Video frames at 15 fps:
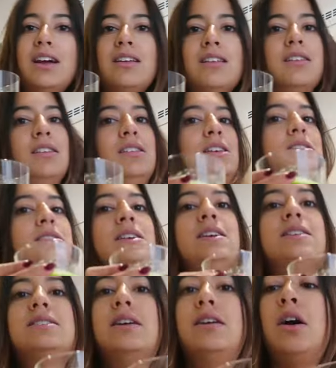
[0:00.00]
And this
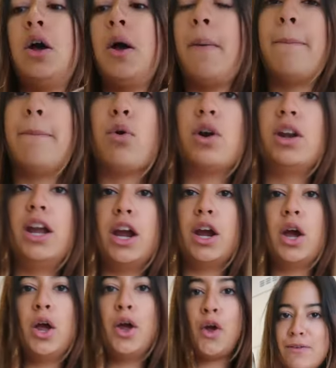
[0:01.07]
is the
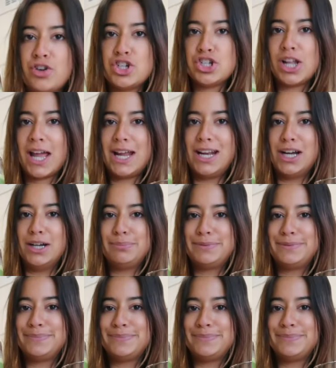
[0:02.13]
morning beverage lineup.